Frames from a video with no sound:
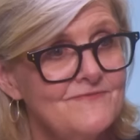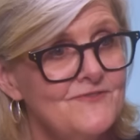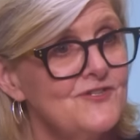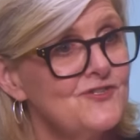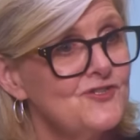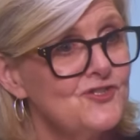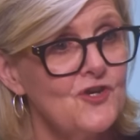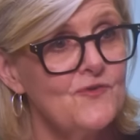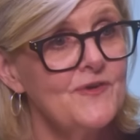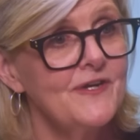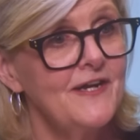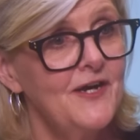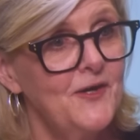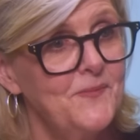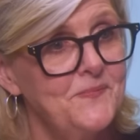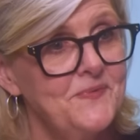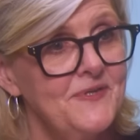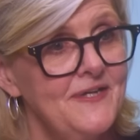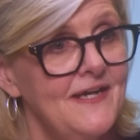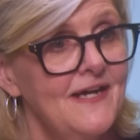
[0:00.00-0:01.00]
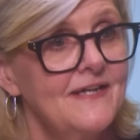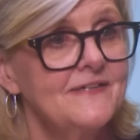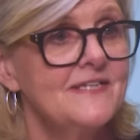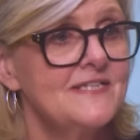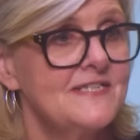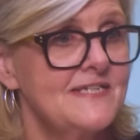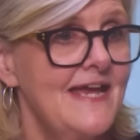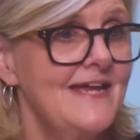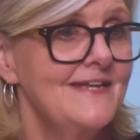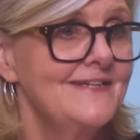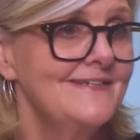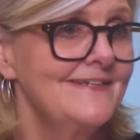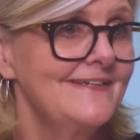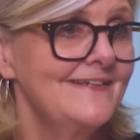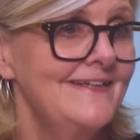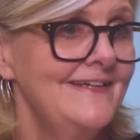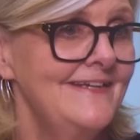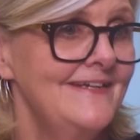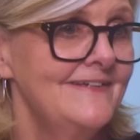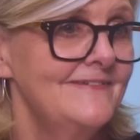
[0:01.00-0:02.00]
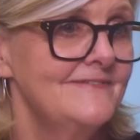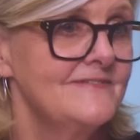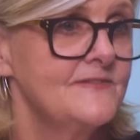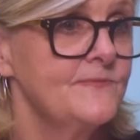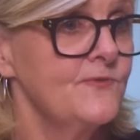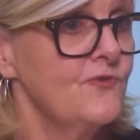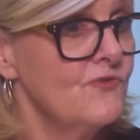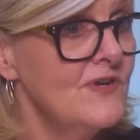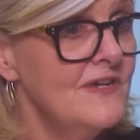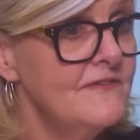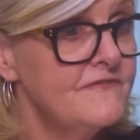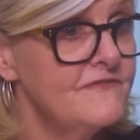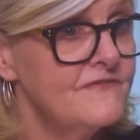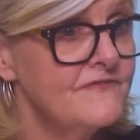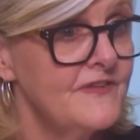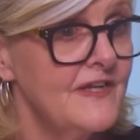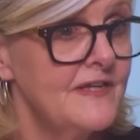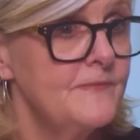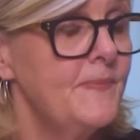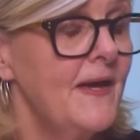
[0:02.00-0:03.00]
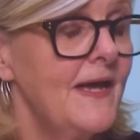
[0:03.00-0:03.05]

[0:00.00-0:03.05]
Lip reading: just showing up, understanding some grief and